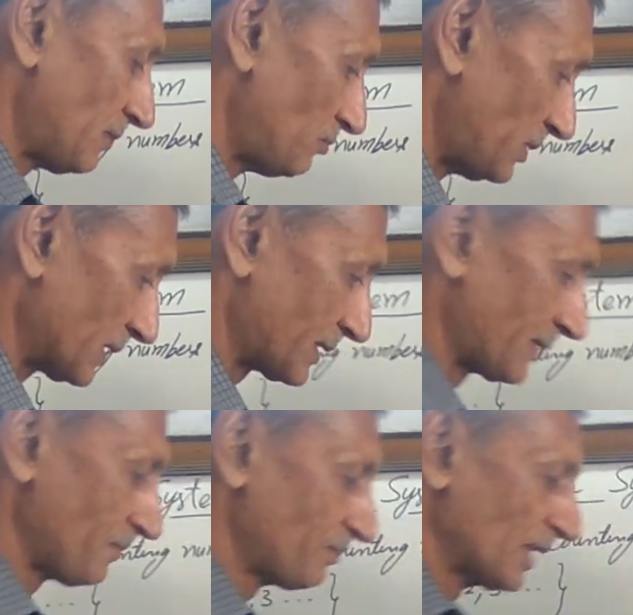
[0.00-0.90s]

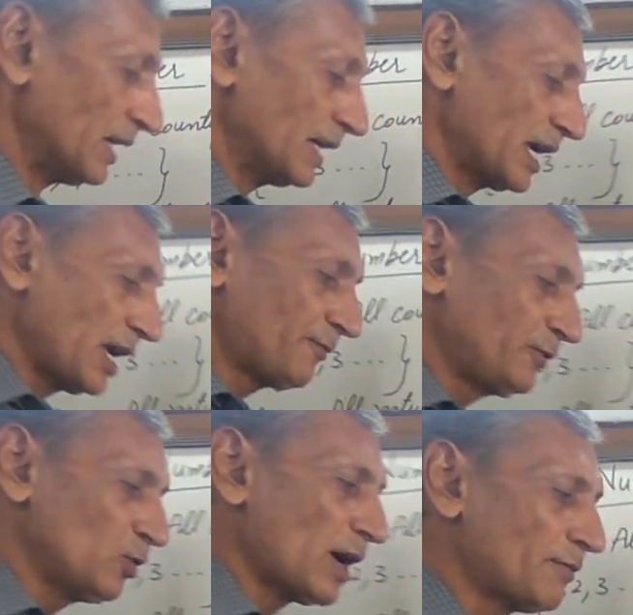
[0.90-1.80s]
numbers.
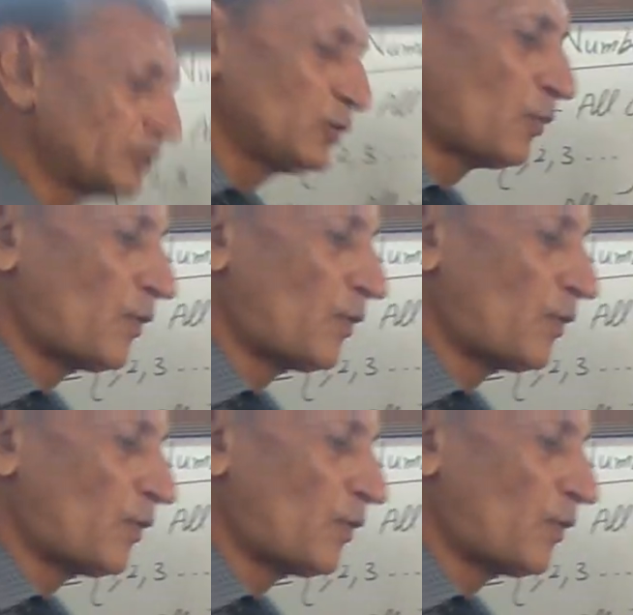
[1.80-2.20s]
If you have to